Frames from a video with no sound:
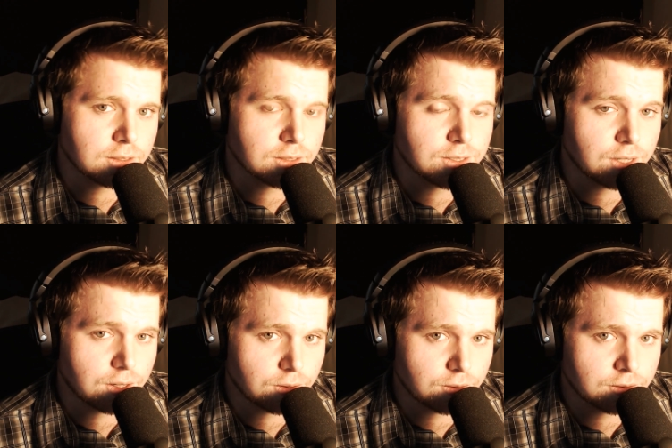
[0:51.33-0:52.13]

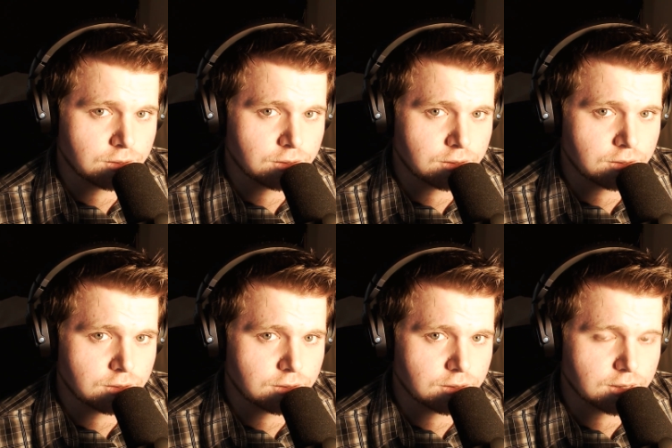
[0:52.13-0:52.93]
So,
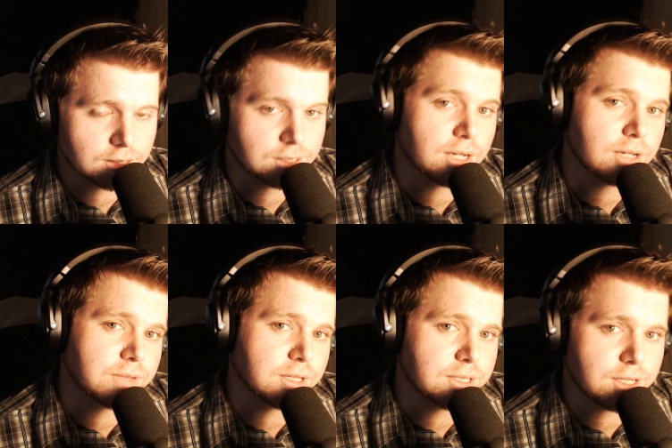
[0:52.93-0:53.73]
Instead
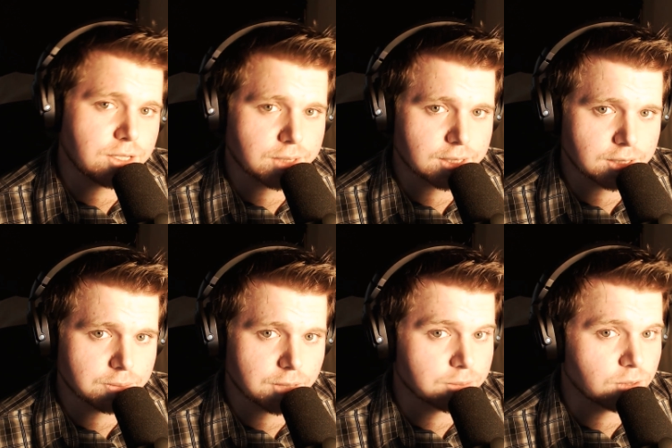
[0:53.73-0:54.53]
of continuing
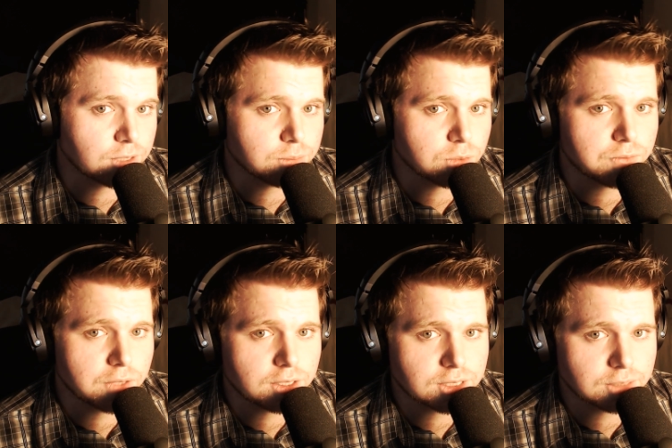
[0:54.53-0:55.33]
them, I'm going to move
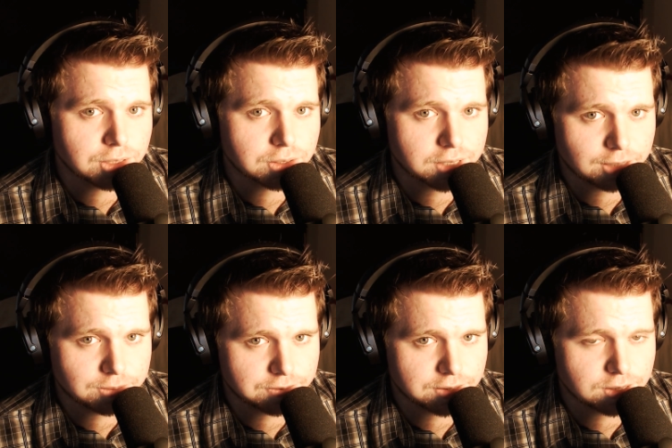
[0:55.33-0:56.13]
on to some other
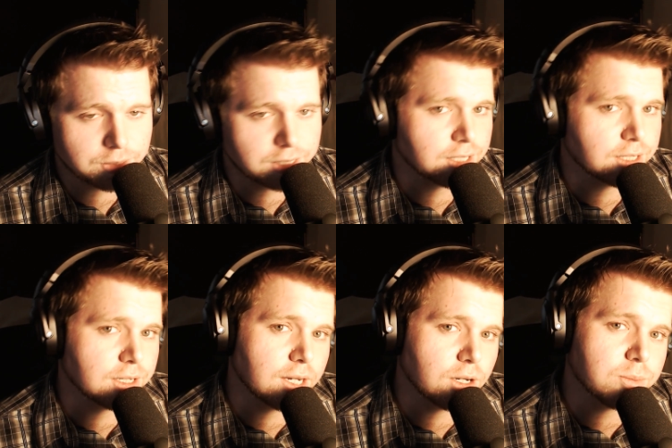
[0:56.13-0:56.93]
games for this weekend,
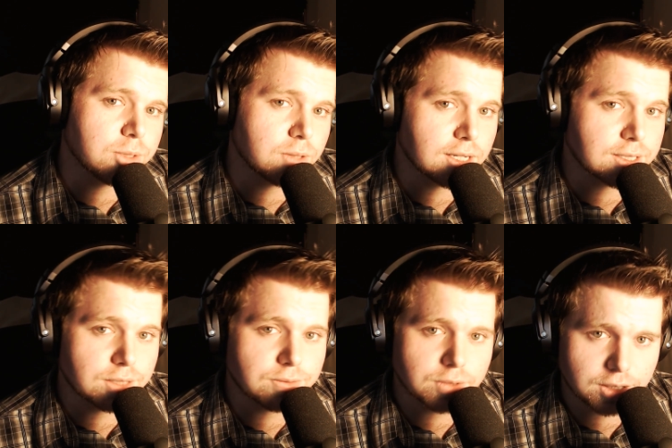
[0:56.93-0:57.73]
and I hope you guys
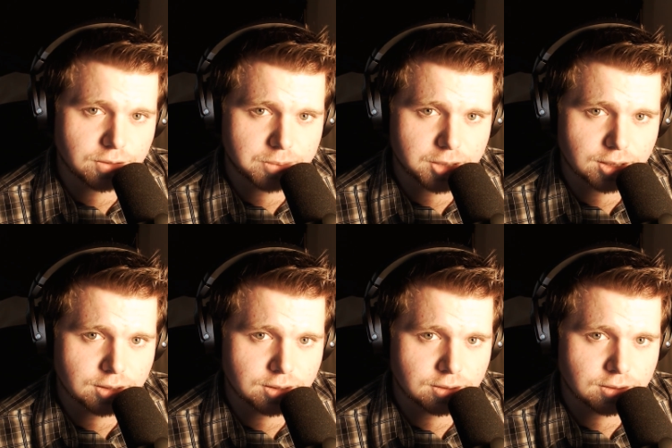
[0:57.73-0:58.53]
can forgive me.
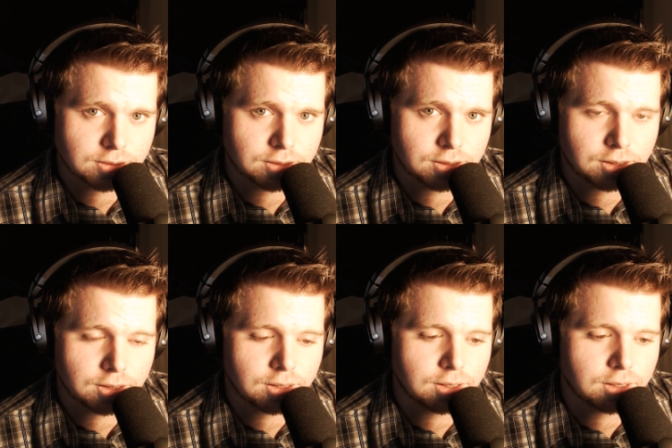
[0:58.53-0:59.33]

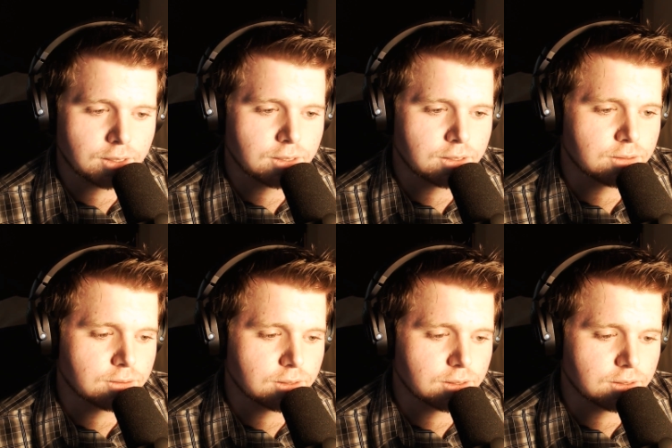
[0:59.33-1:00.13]

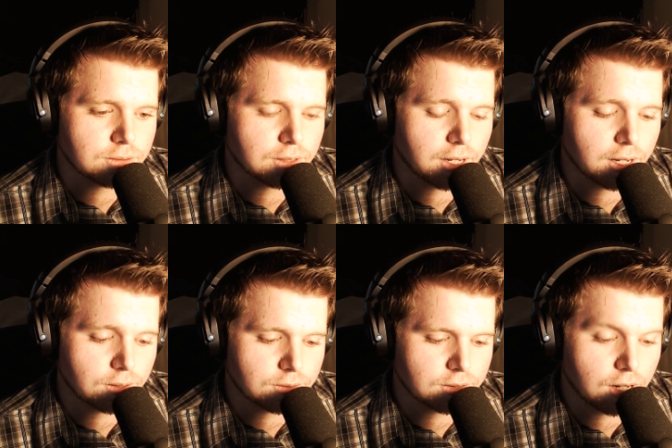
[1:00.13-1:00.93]

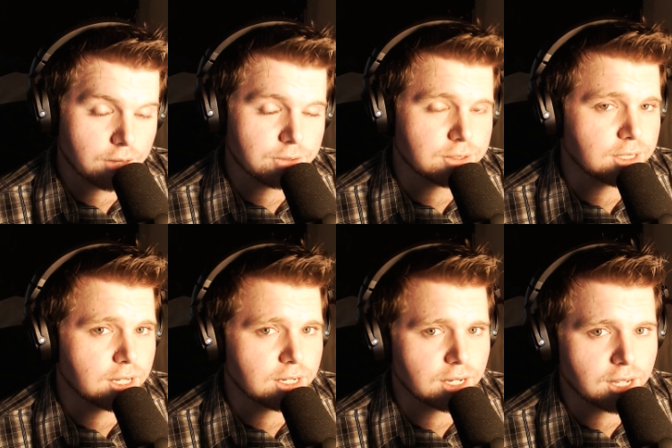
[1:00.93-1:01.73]
Now, other than
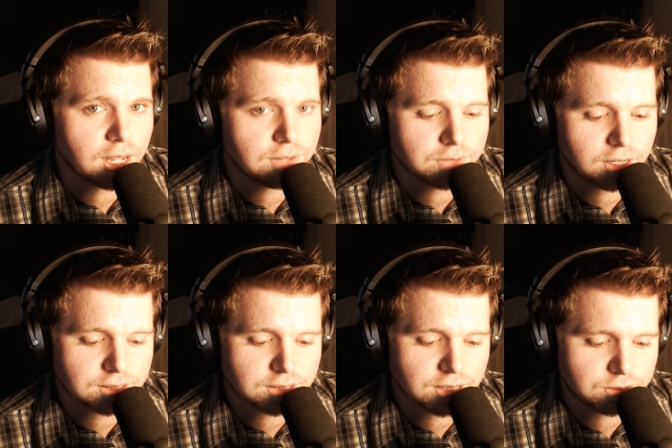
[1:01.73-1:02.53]
that, I have got a
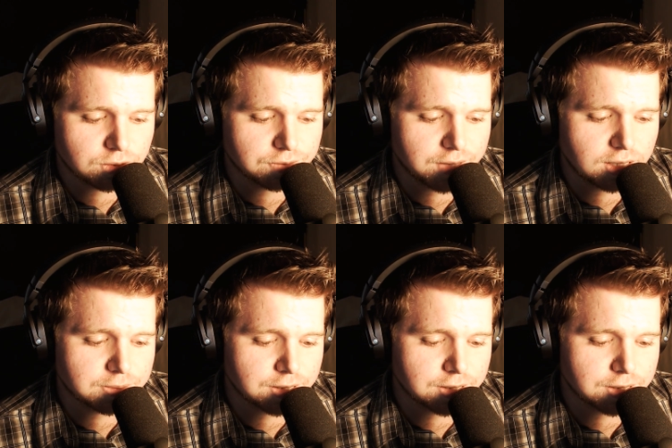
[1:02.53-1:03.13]
schedule developed.